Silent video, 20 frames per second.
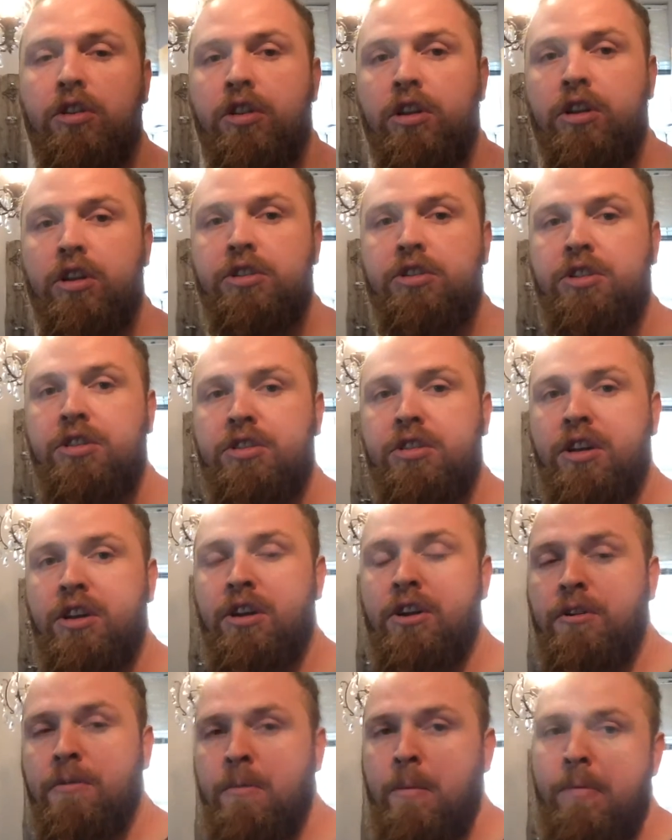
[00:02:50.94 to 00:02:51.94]
to lunch and
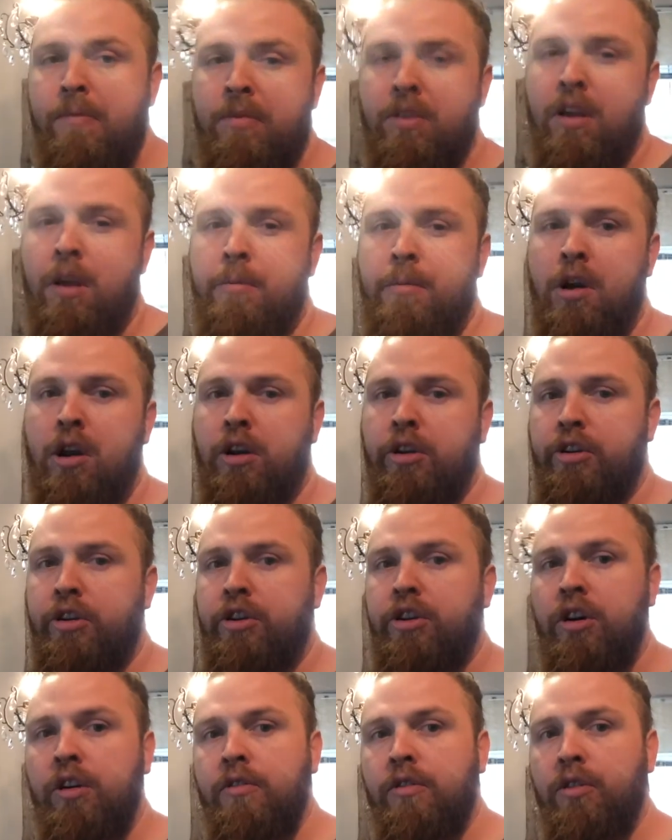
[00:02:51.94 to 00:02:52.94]
dinner. I'm not going to
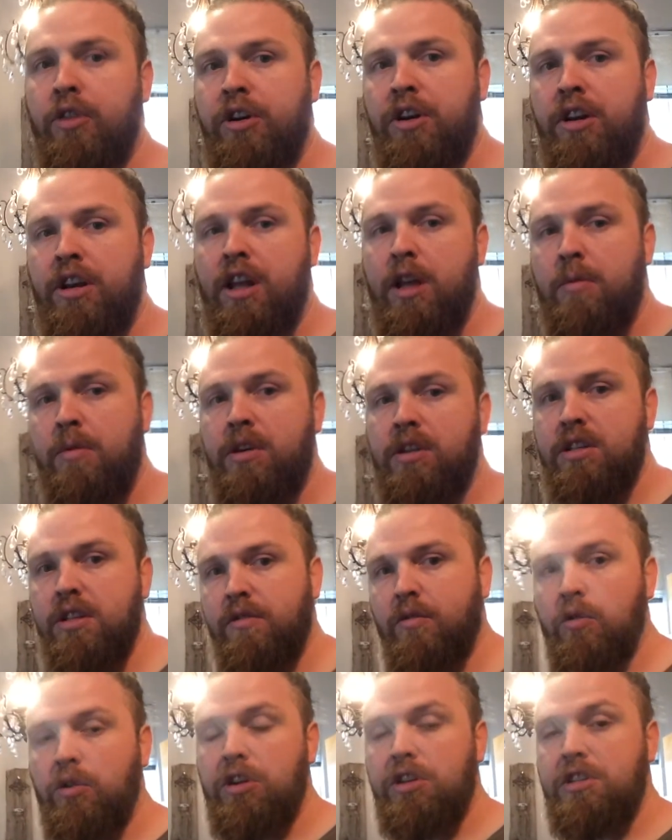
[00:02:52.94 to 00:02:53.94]
cook for you today because
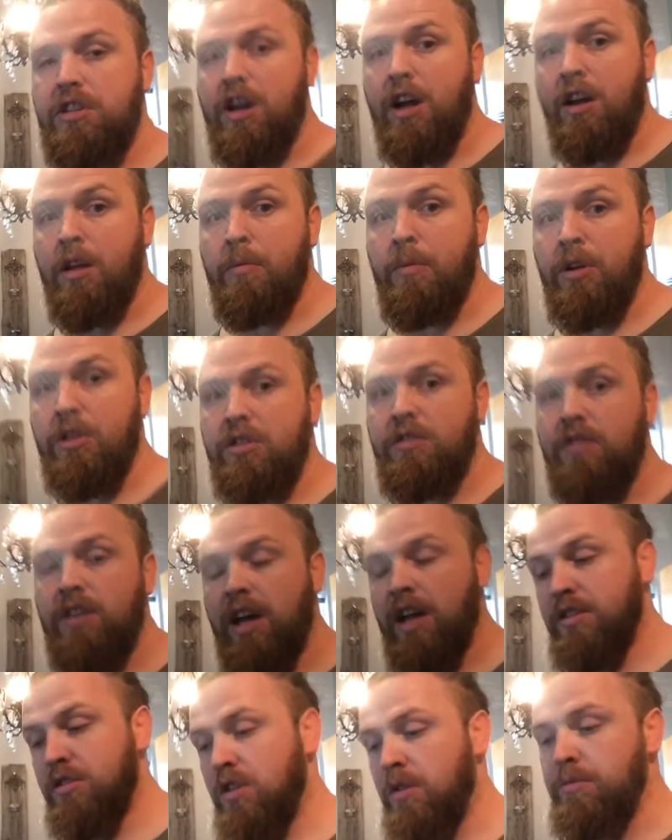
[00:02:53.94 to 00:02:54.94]
I've already done a bunch of
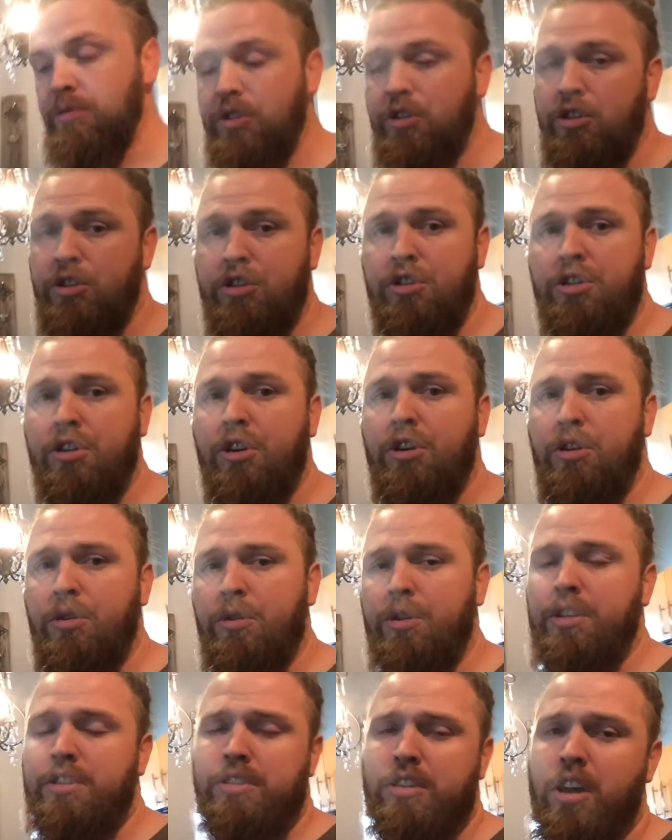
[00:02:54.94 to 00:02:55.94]
that, so I'm just going to show you,
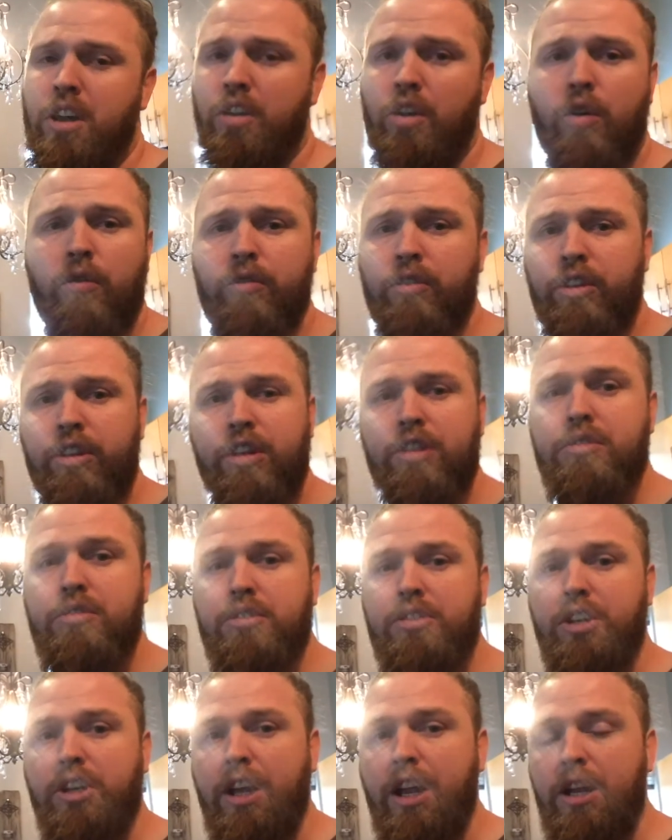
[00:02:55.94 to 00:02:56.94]
and it's not overly
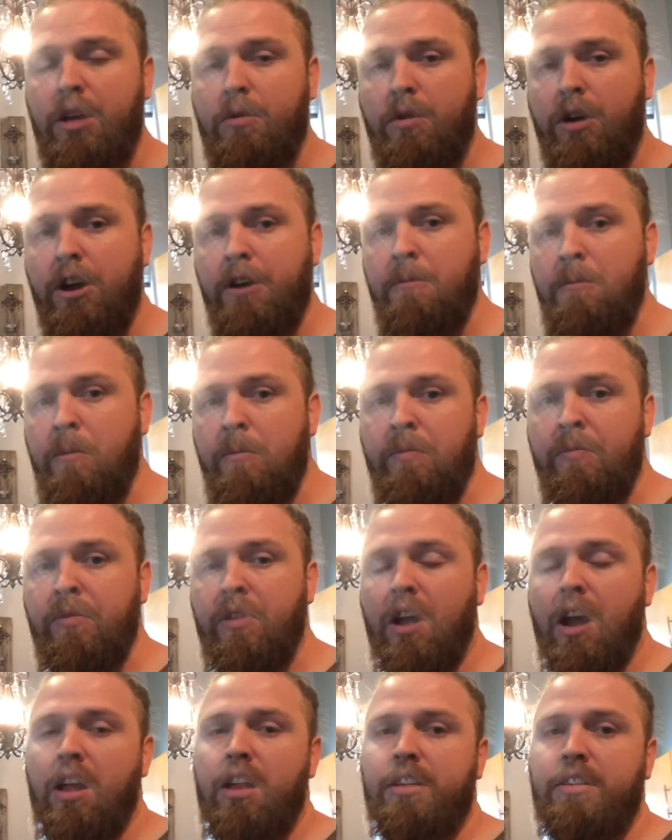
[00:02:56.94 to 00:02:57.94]
interesting anyway.
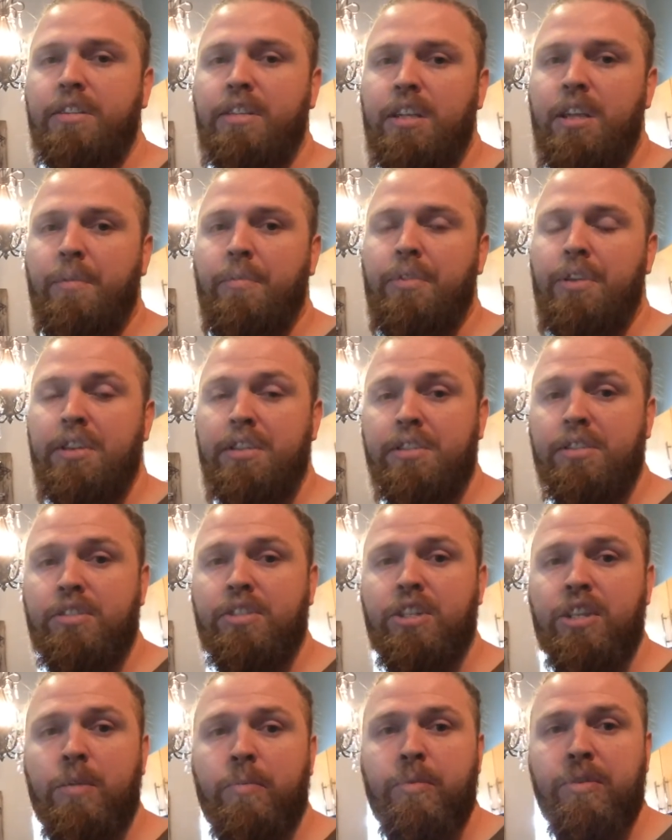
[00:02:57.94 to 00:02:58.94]
I like to keep things
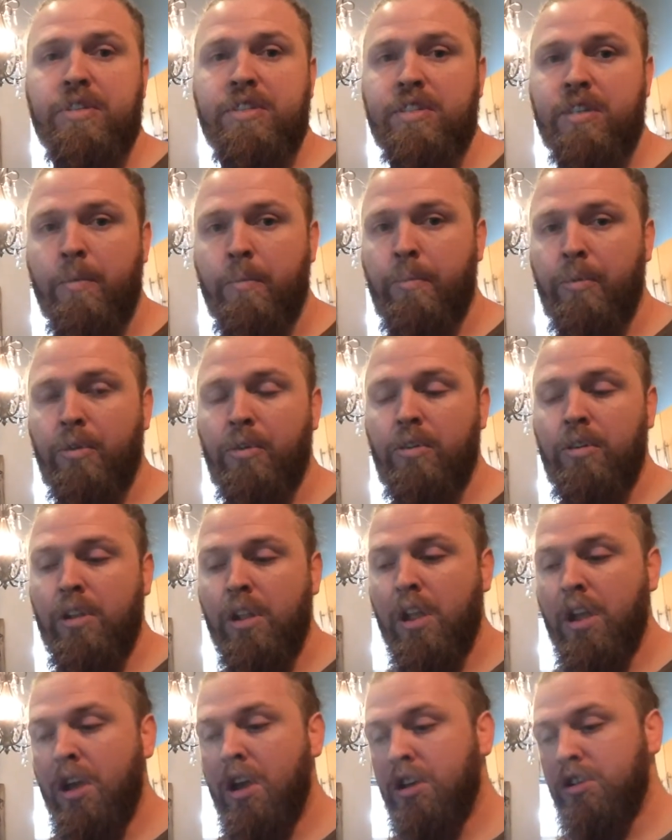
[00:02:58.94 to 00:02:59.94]
cheap and simple.
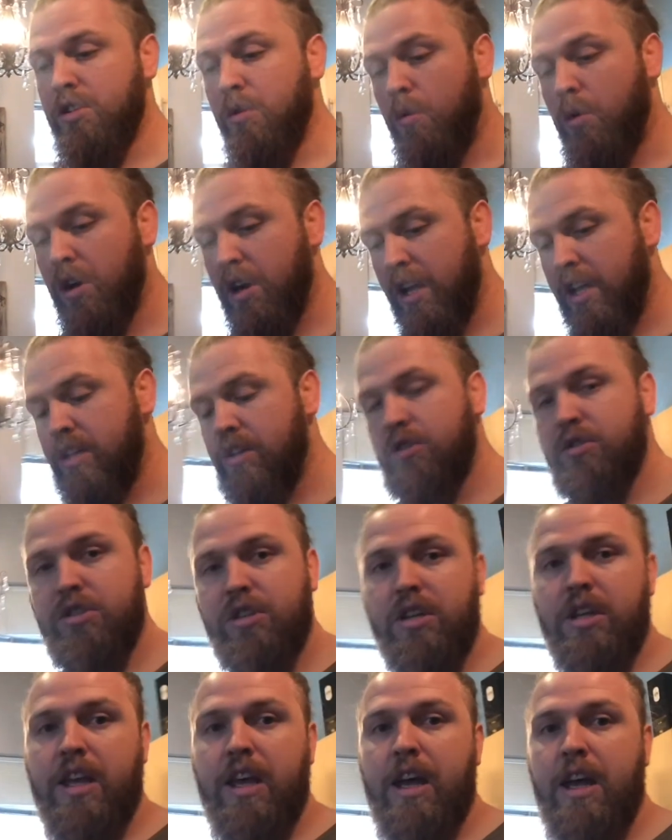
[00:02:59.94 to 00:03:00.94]
So what I
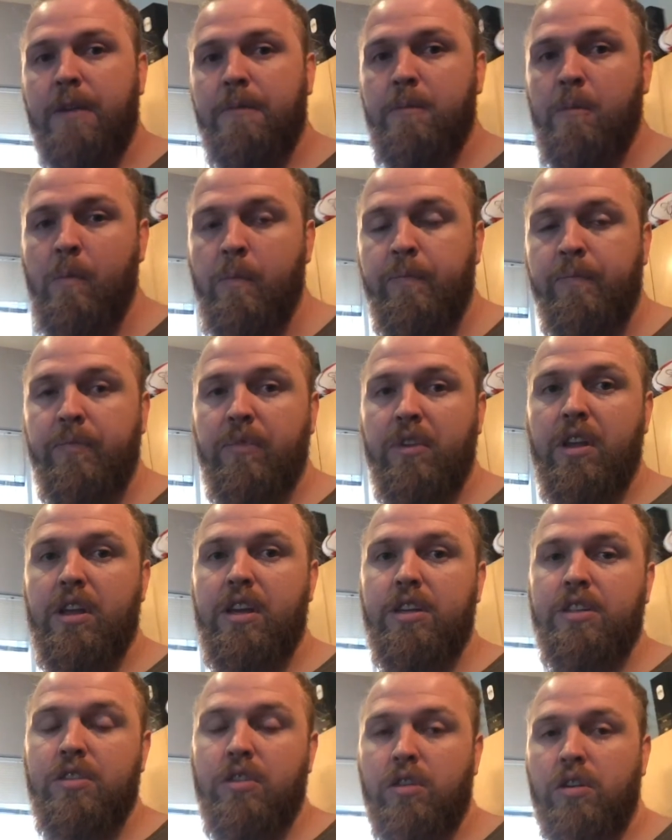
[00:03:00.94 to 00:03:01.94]
usually get
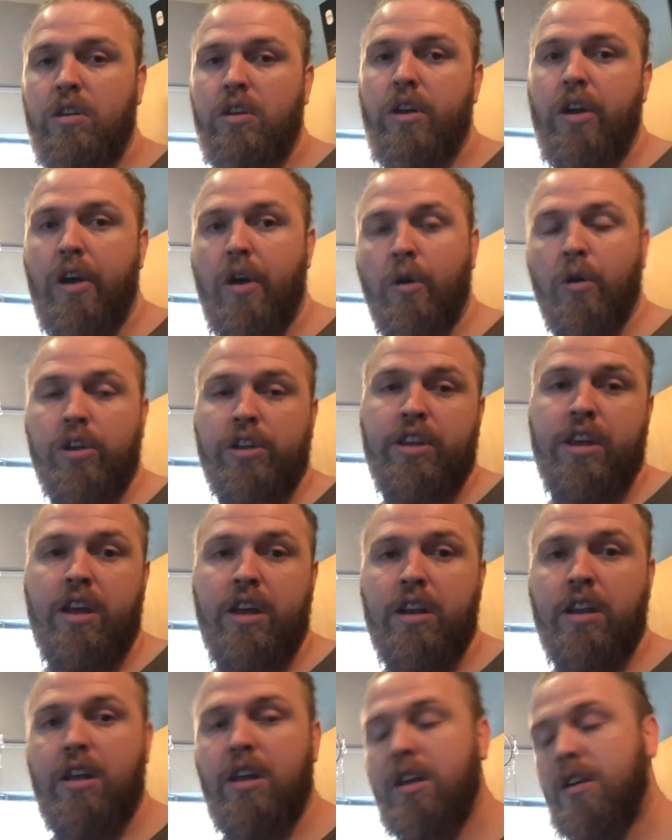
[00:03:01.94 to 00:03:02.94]
is
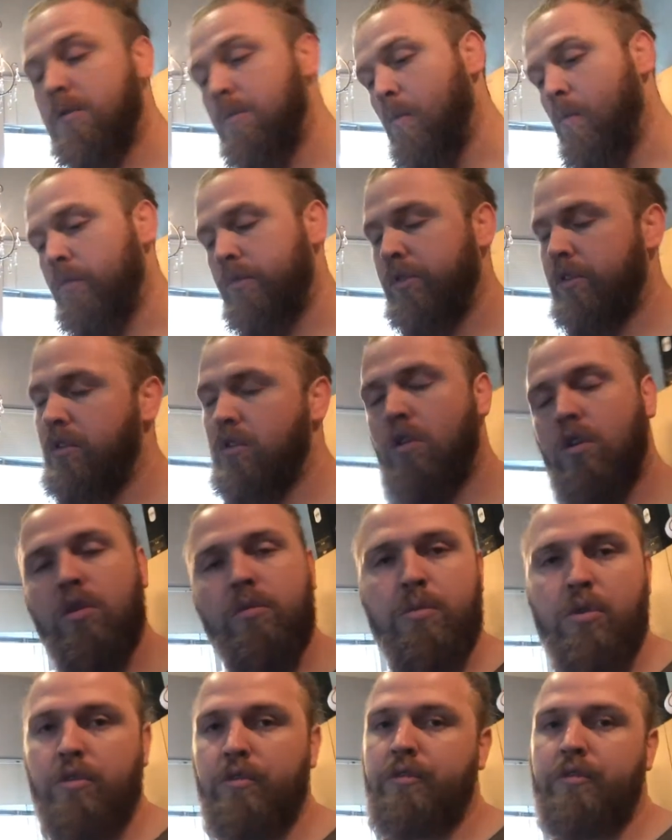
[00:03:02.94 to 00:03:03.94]
organic,
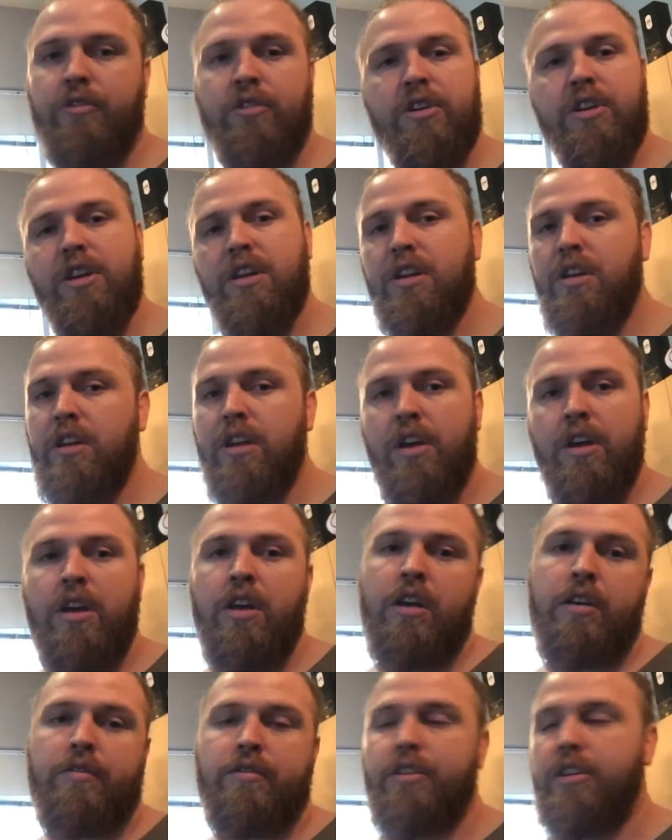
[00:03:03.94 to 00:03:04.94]
hormone-free,
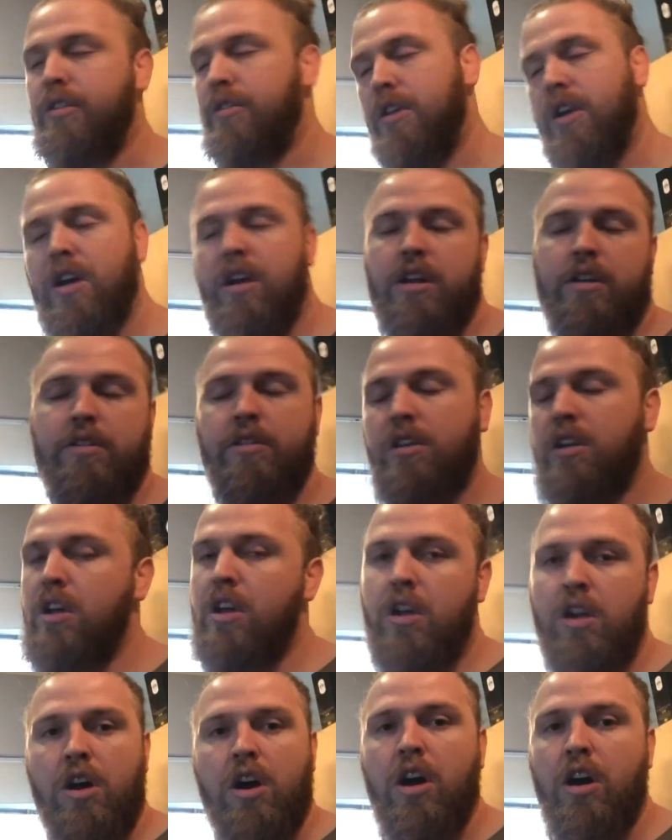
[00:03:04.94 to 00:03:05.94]
free run,
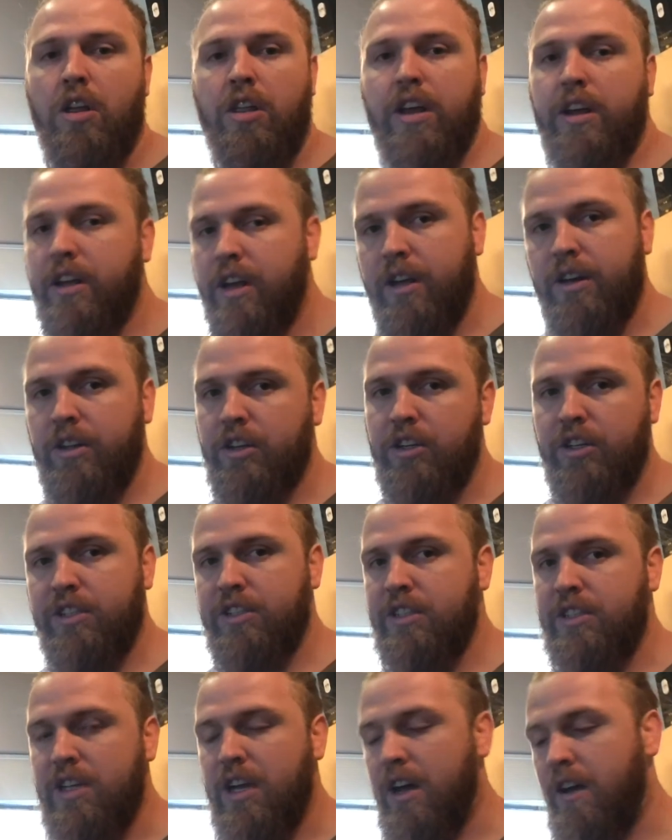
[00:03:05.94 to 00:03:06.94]
all that kind of good
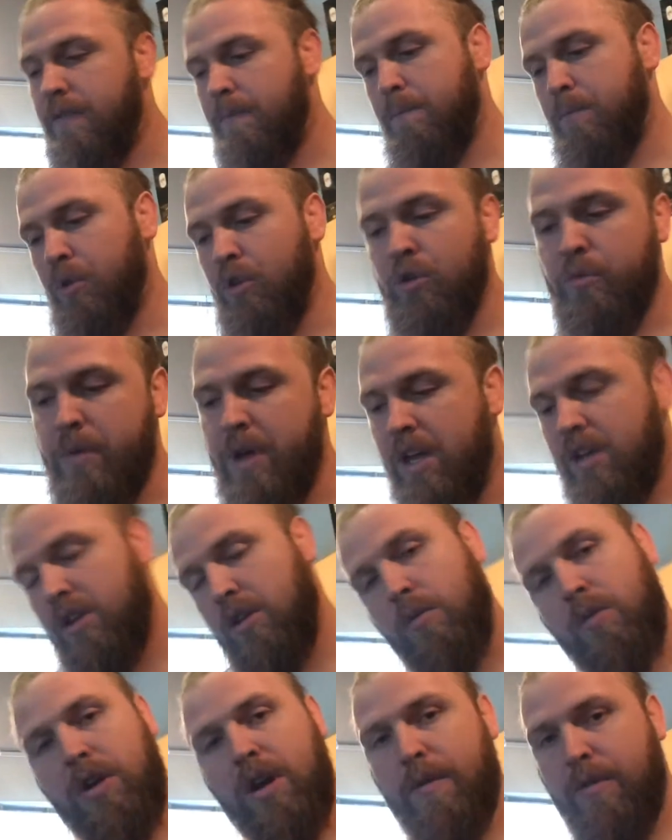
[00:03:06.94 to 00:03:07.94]
stuff, blue
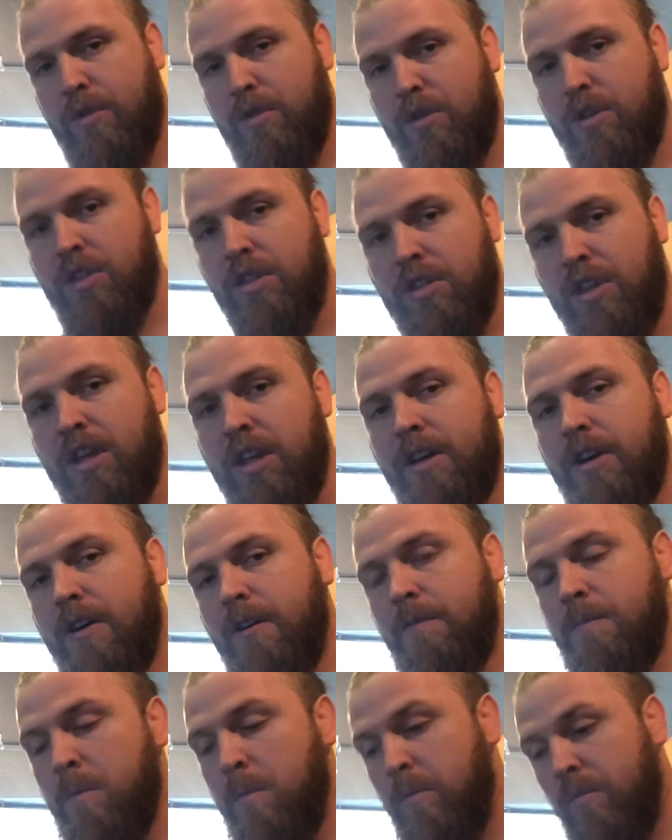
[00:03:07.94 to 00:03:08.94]
menu, whatever you can think
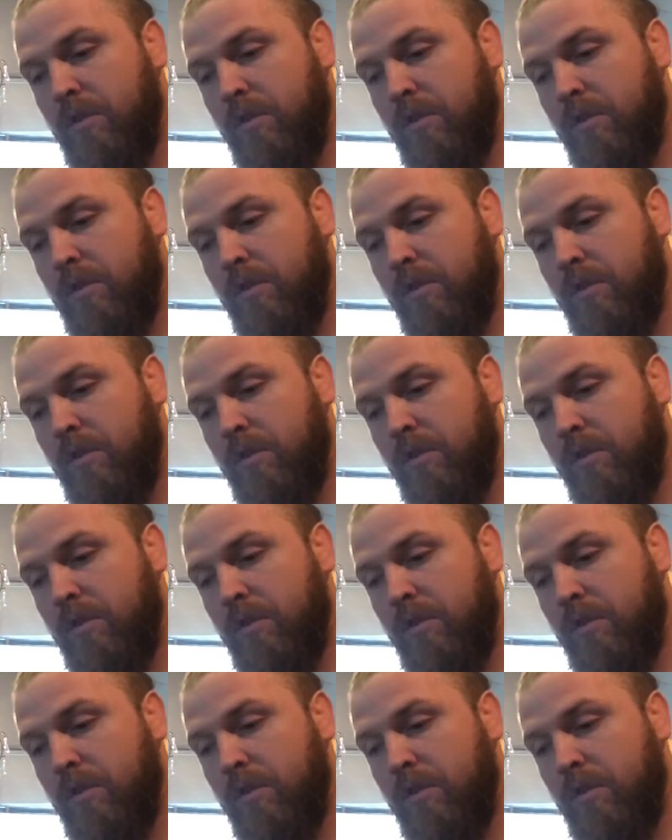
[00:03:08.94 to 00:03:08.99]
of.